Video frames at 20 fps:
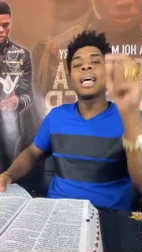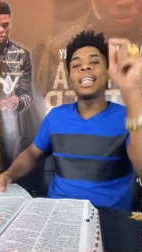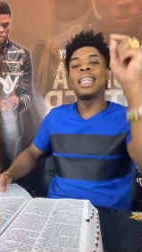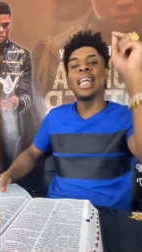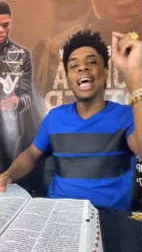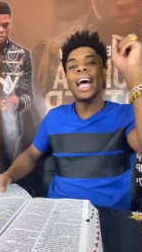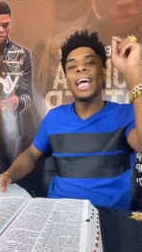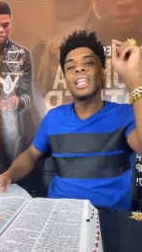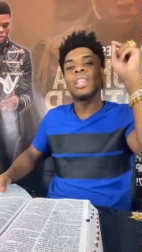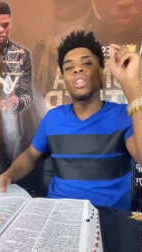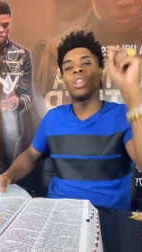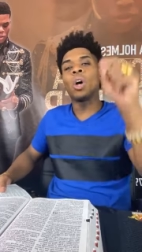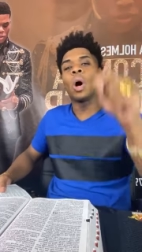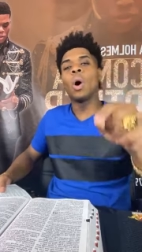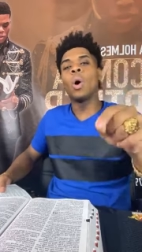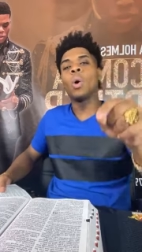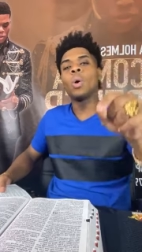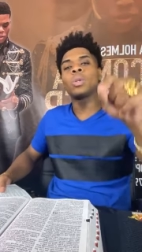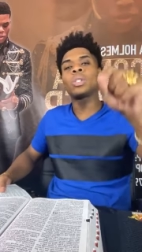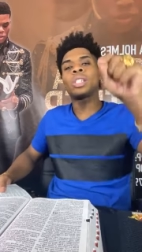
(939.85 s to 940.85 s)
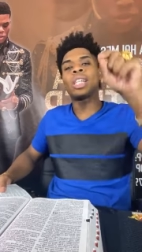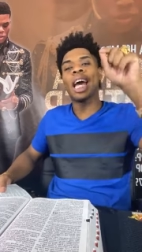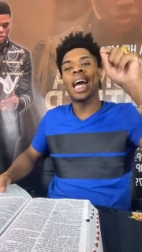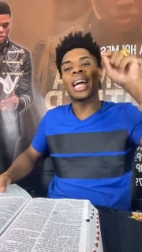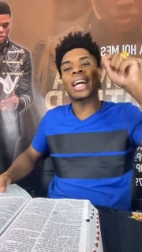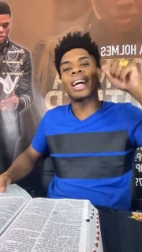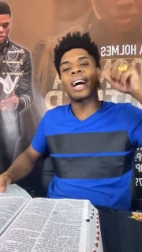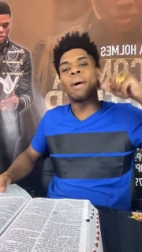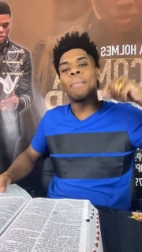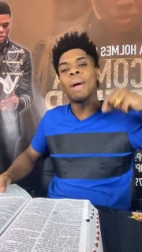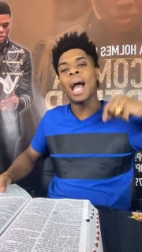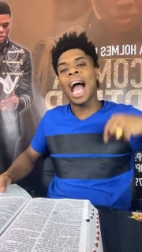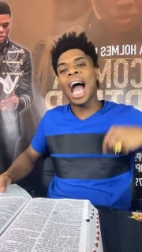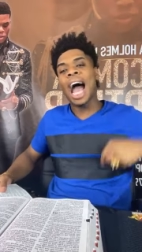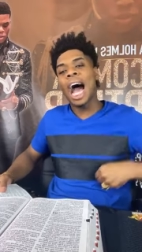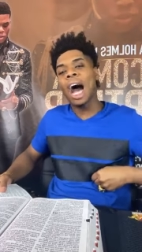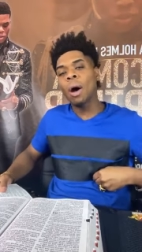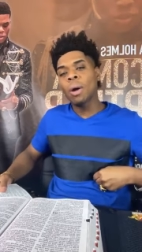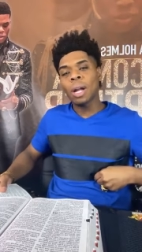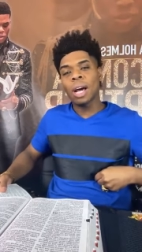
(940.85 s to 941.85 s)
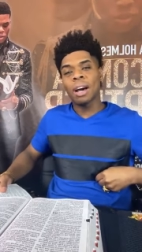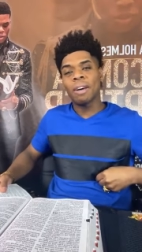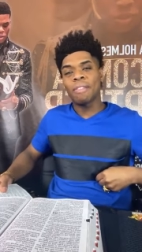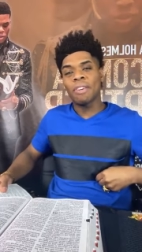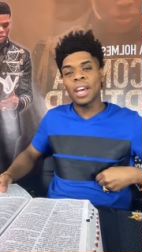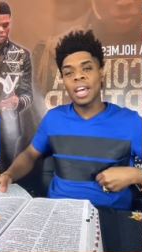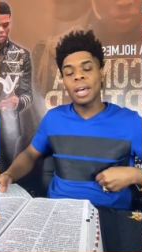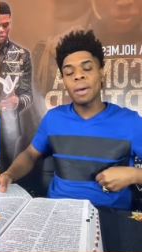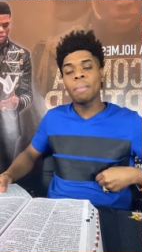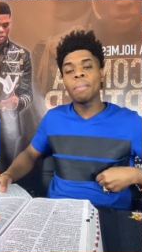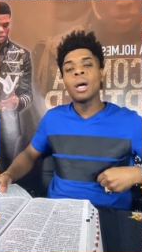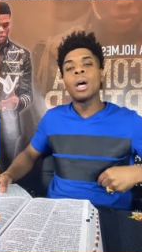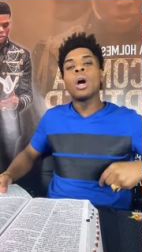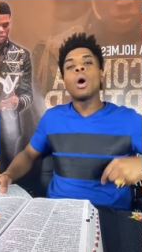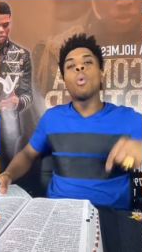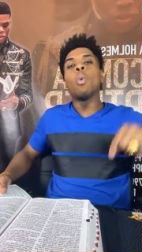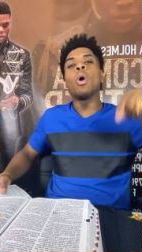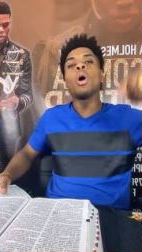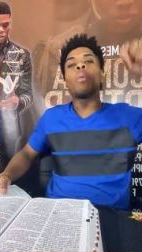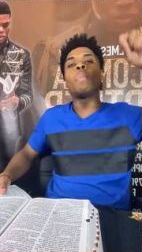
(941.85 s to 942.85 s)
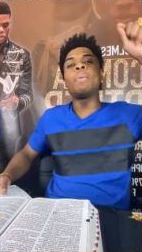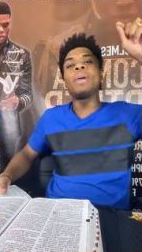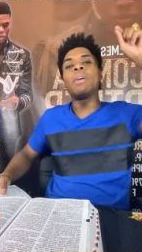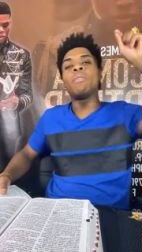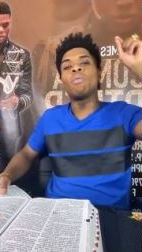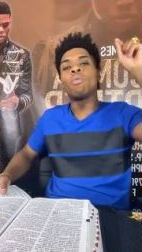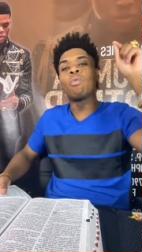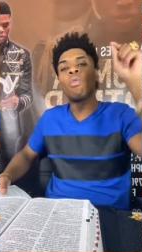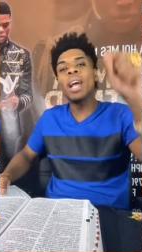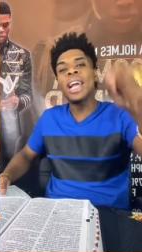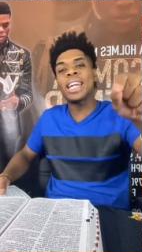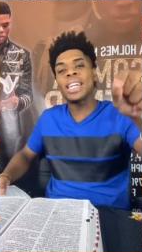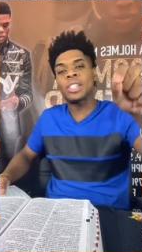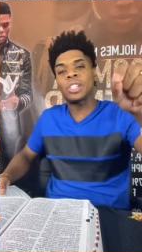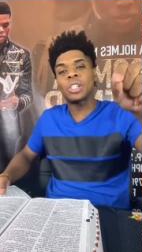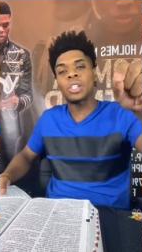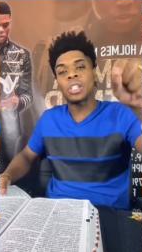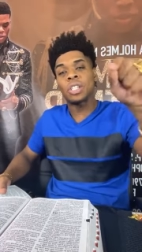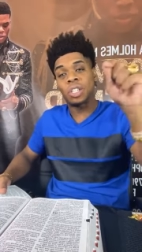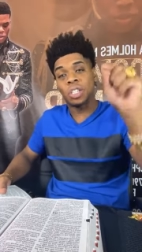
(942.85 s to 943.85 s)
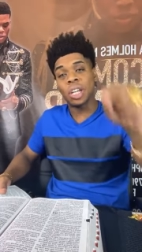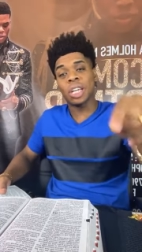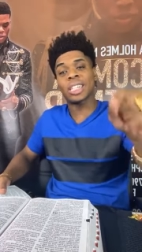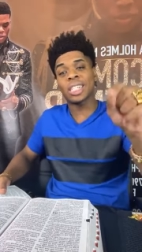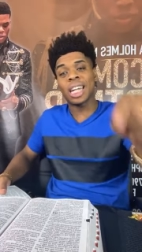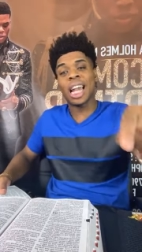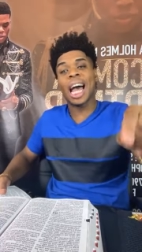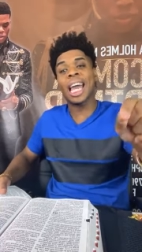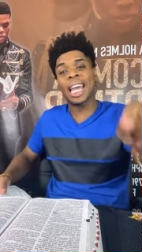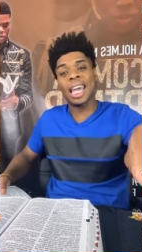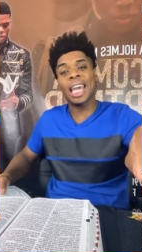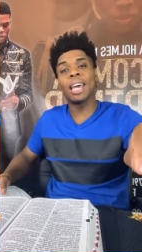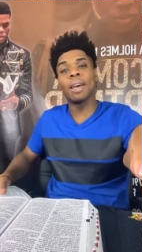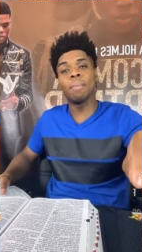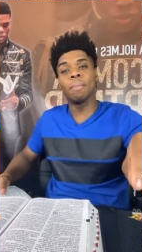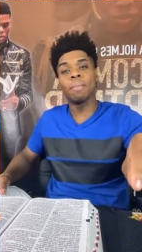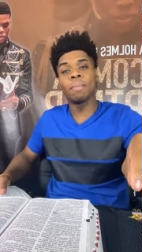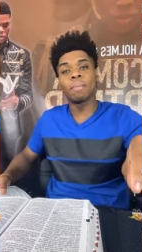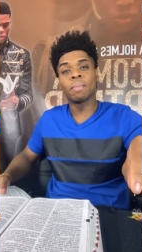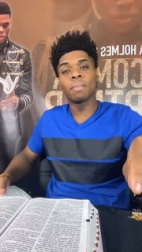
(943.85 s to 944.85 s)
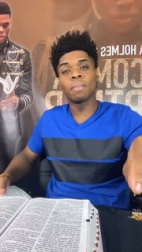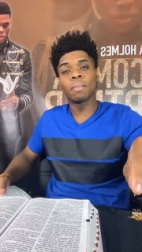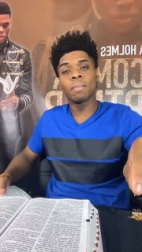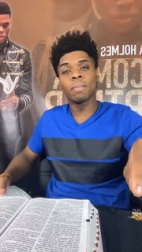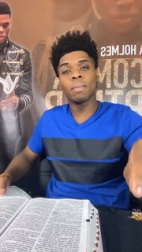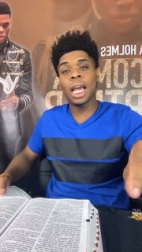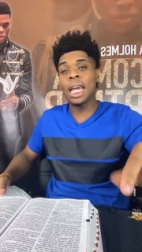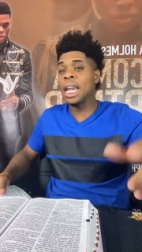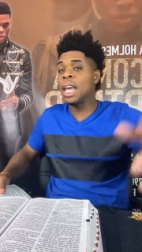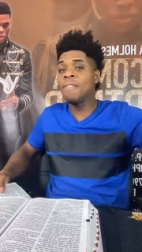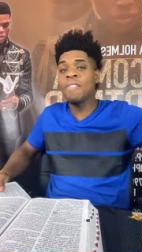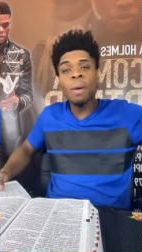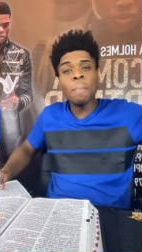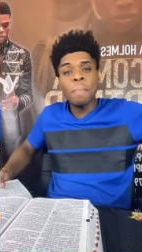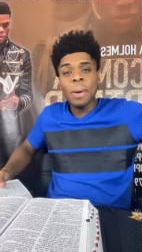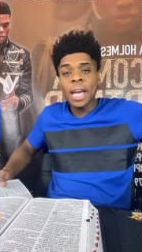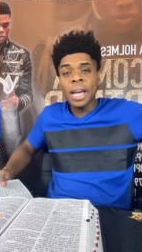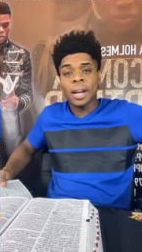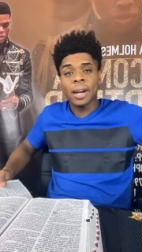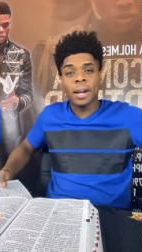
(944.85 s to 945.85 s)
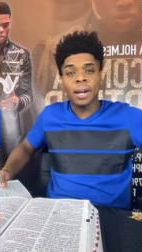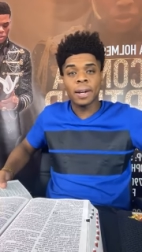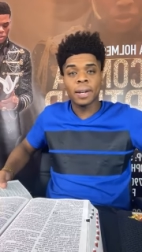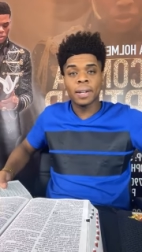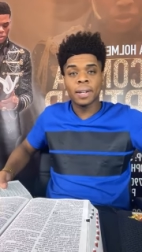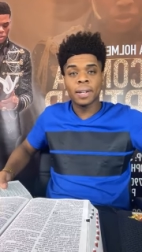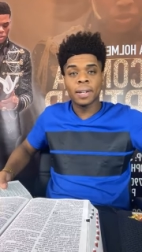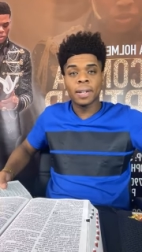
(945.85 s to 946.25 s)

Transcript: that those that come out of him will be rich just like him and even bigger.